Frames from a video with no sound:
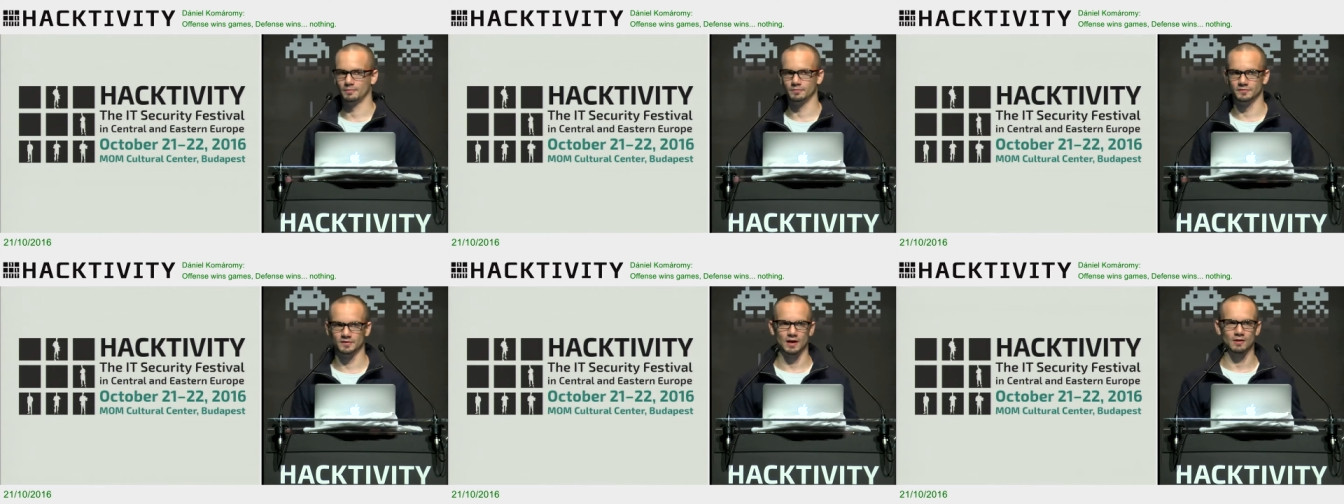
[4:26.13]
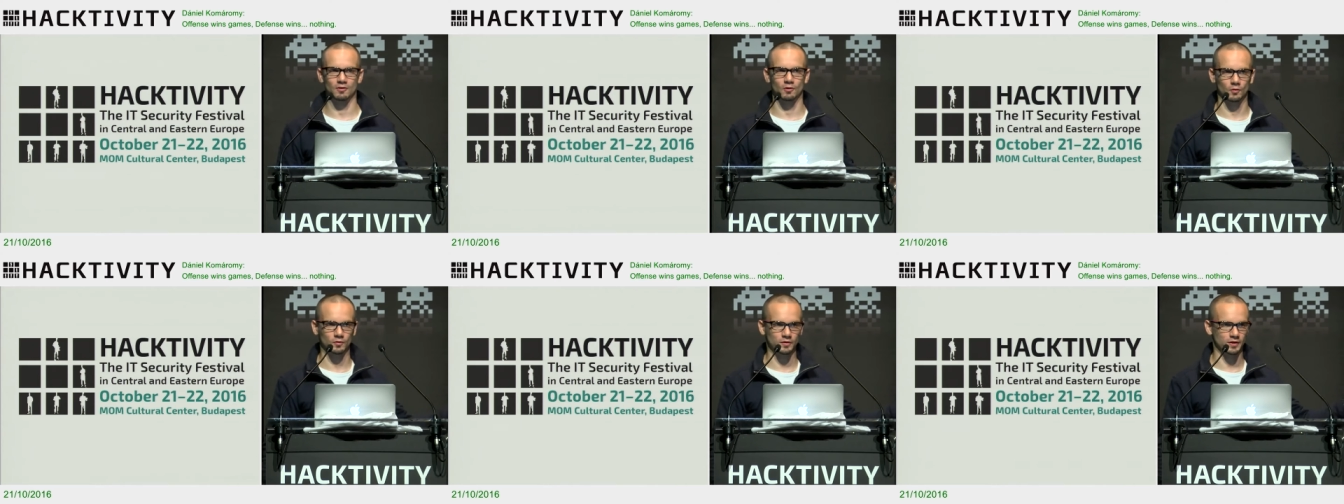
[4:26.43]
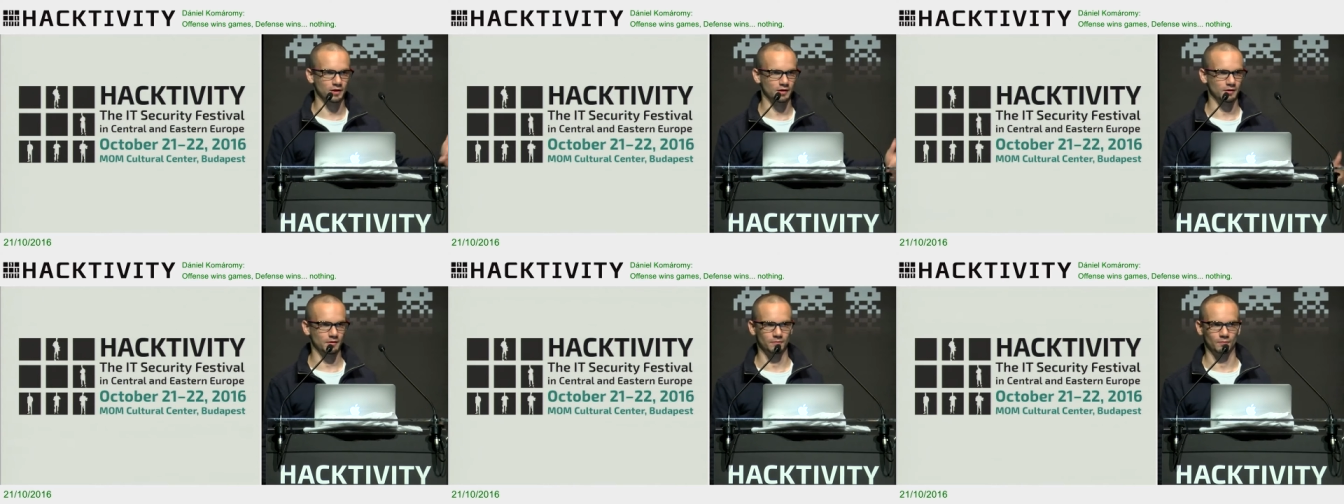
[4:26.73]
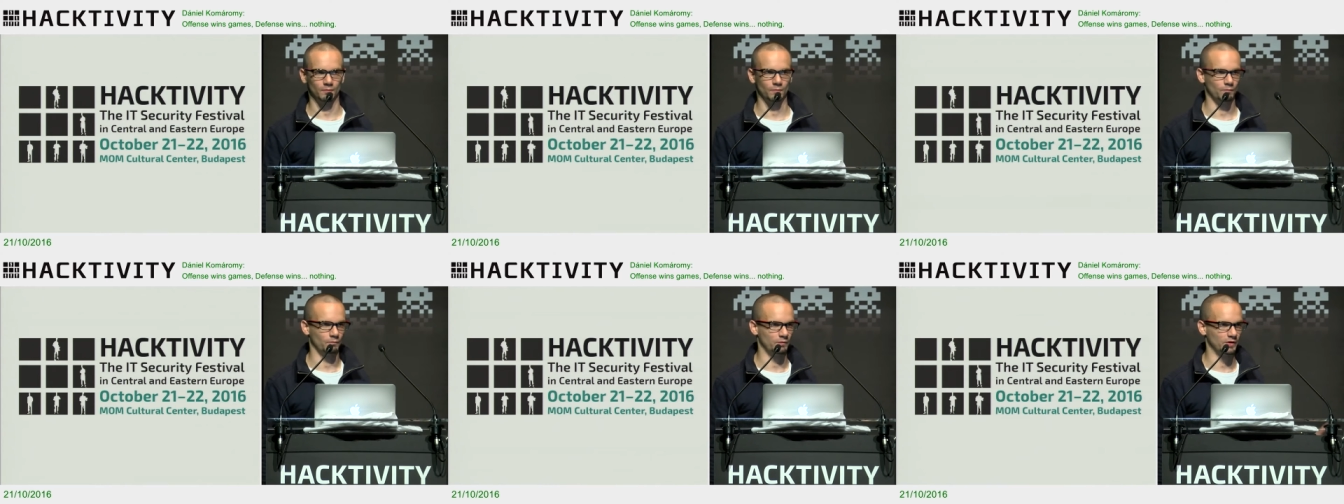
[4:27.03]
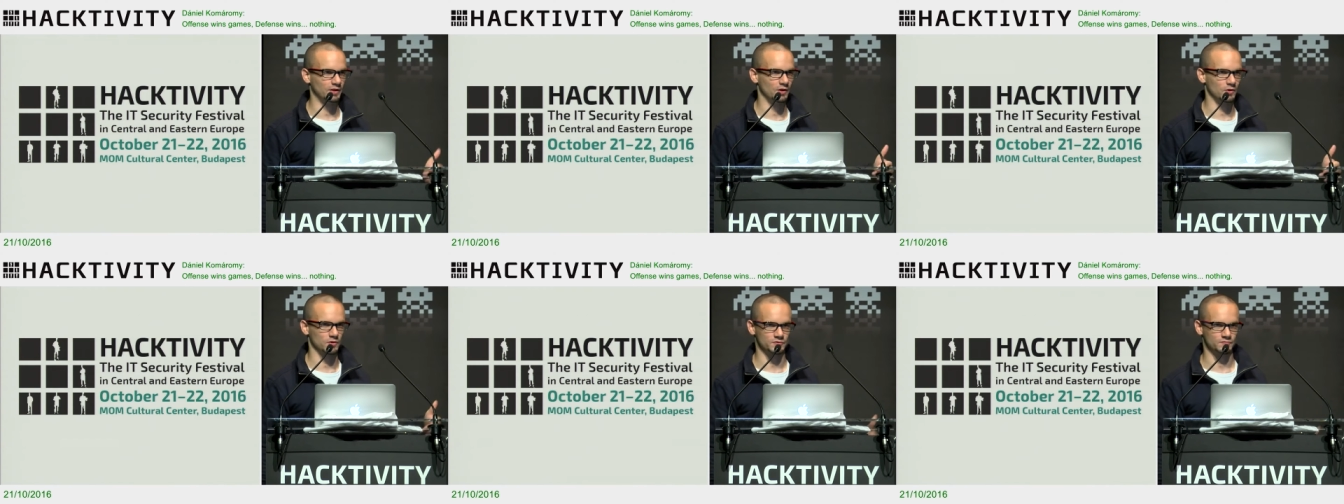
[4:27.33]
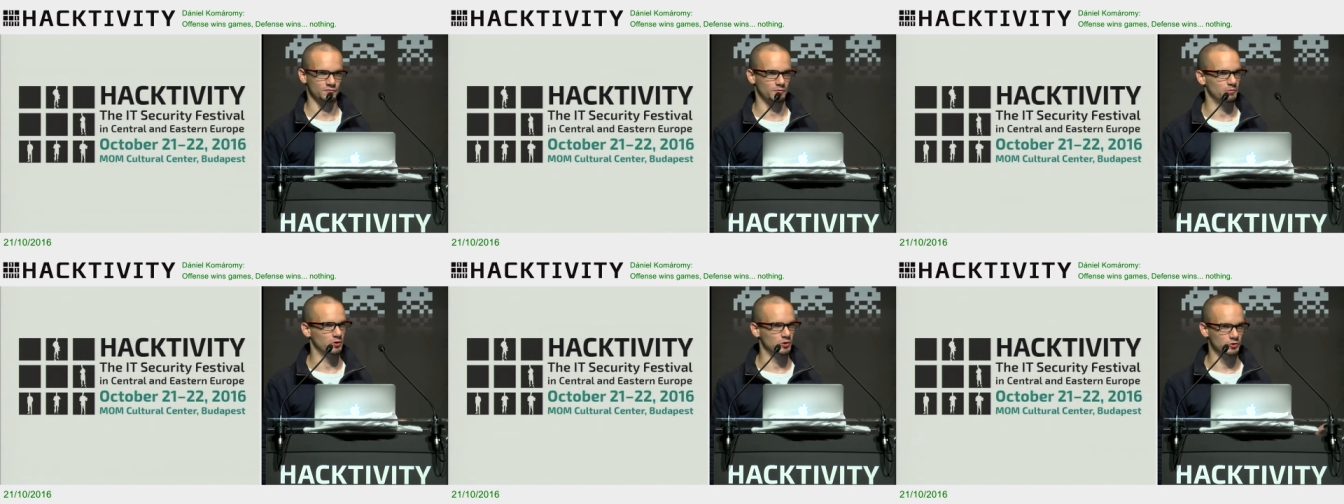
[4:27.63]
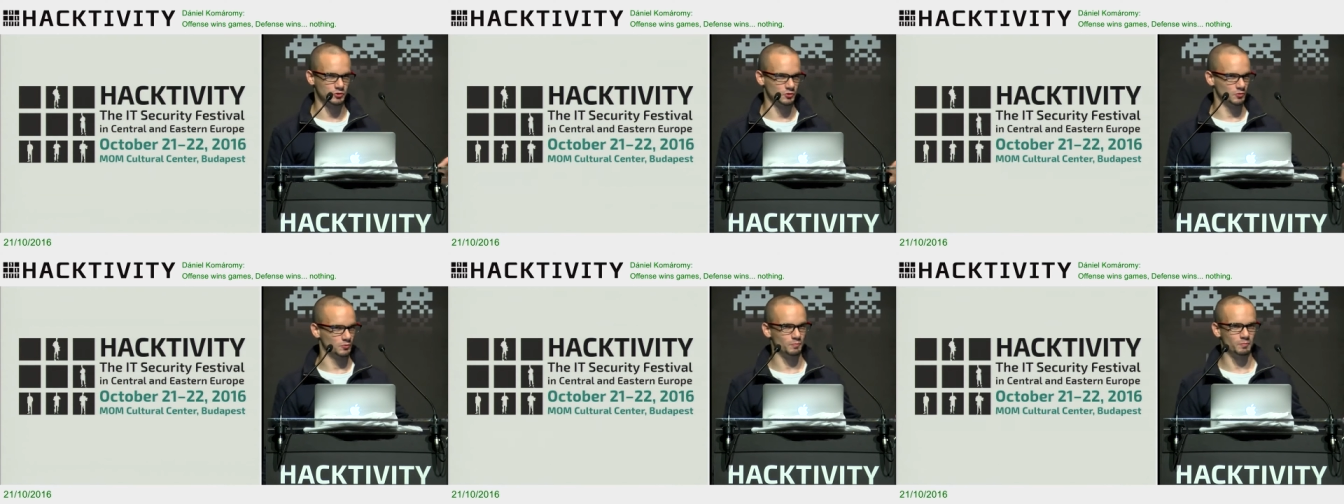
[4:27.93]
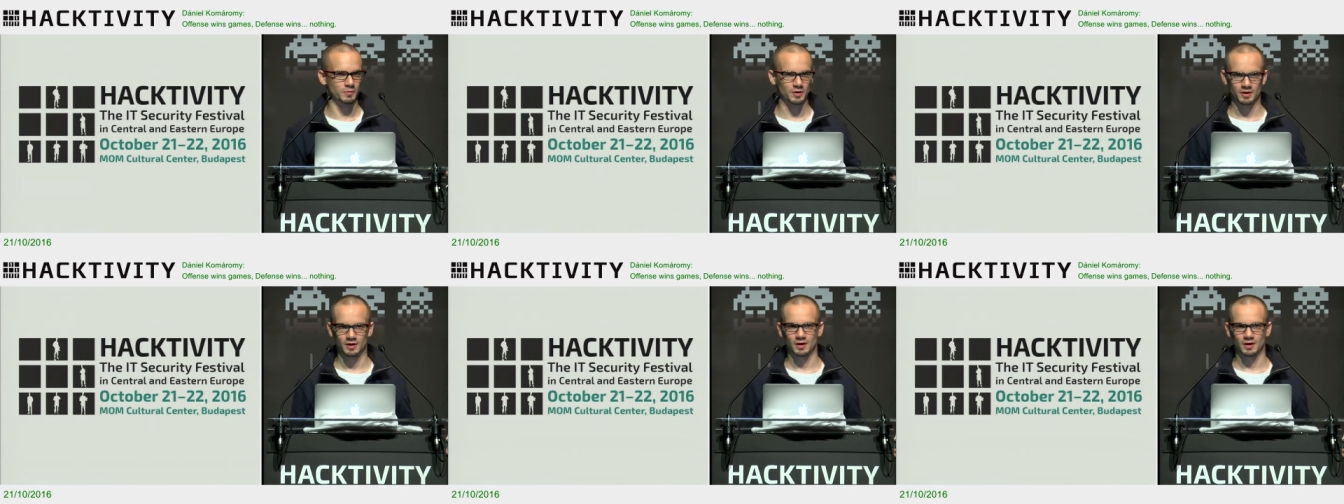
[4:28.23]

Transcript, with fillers: downloading videos from YouTube